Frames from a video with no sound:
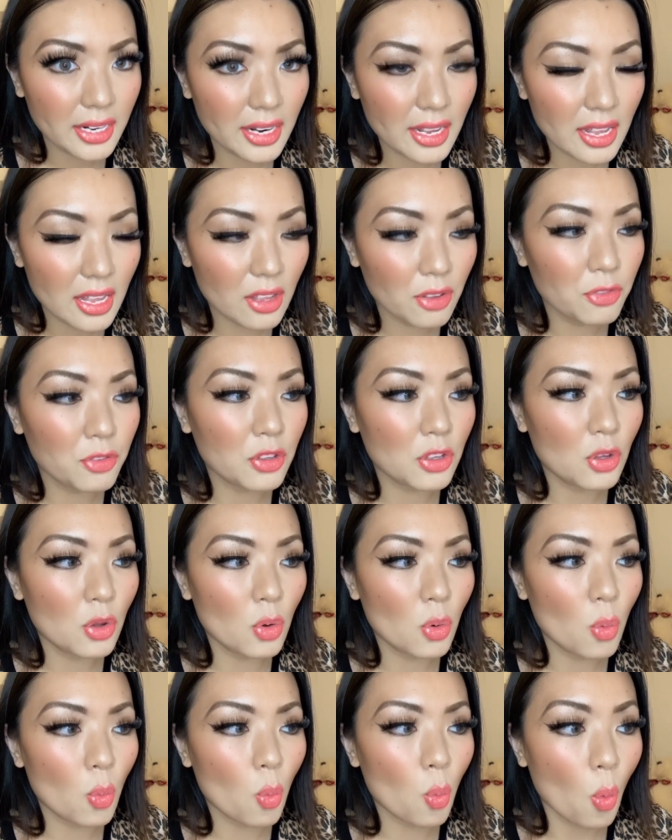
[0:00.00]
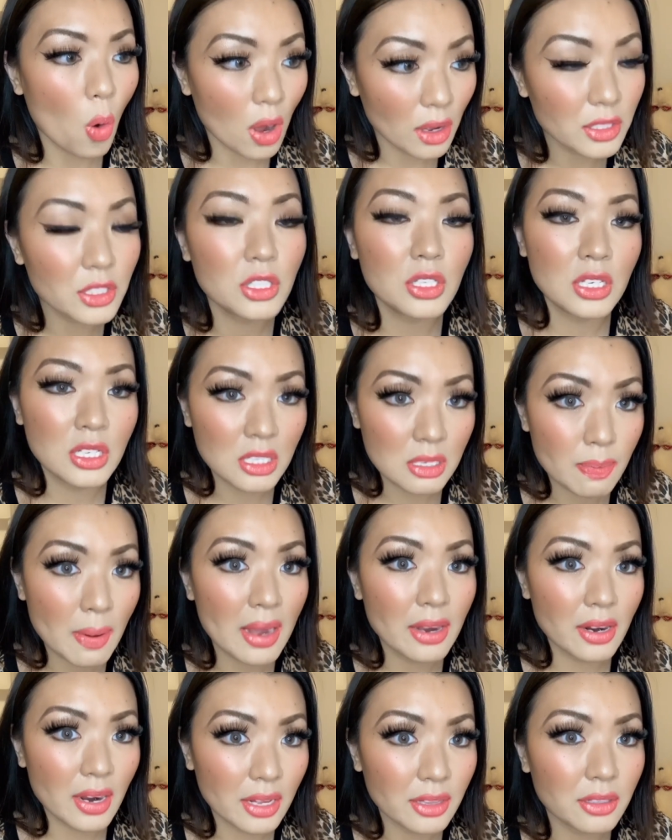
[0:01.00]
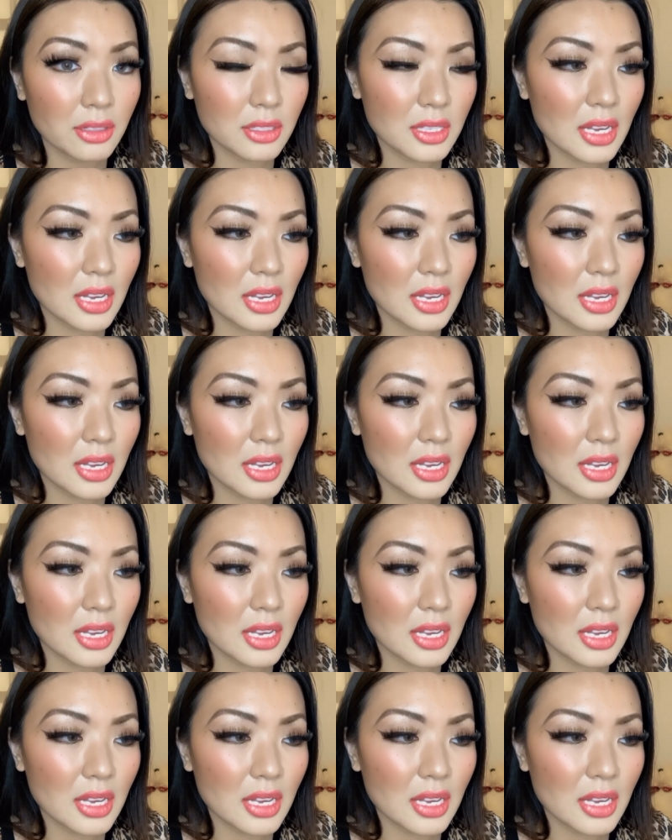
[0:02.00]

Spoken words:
if you want to inspire others.